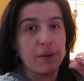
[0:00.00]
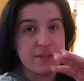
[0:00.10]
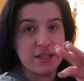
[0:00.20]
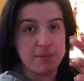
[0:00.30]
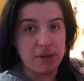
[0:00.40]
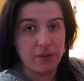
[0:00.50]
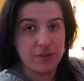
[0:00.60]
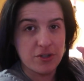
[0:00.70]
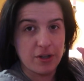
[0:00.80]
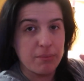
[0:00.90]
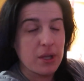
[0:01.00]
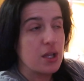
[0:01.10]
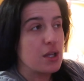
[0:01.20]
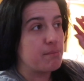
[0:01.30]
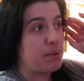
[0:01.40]
It was in the middle of the trip.
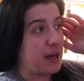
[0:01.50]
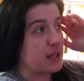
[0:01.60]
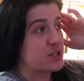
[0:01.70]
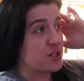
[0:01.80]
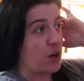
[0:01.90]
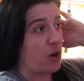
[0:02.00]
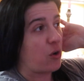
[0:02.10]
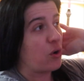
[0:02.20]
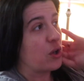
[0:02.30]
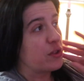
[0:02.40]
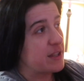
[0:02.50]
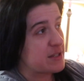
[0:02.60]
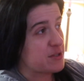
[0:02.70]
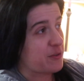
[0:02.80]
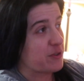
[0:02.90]
But so
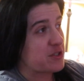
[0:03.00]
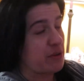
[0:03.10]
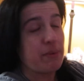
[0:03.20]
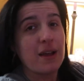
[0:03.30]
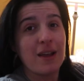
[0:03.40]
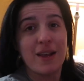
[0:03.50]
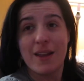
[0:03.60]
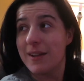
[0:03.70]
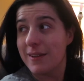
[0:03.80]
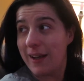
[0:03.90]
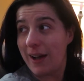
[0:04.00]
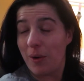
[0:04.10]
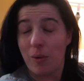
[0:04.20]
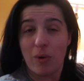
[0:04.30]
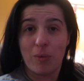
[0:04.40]
this is our first trip.
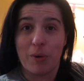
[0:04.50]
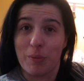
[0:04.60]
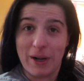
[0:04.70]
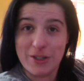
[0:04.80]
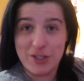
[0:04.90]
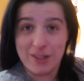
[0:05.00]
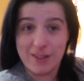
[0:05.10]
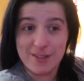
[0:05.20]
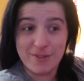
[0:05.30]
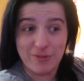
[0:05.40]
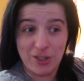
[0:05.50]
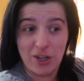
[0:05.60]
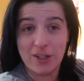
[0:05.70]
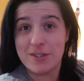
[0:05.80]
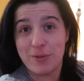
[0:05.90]
Now we're watching these
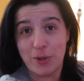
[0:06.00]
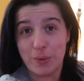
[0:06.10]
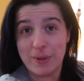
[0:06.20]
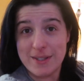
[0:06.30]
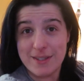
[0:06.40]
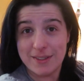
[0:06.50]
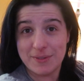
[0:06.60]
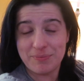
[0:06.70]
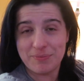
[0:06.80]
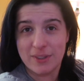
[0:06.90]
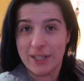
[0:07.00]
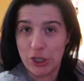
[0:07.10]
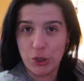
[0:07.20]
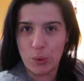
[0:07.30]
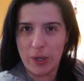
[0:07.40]
vlogs for a reason.
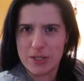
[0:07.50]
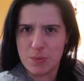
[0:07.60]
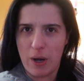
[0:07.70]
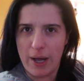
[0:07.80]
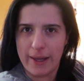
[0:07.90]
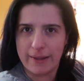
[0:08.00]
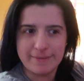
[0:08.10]
Can you guess why?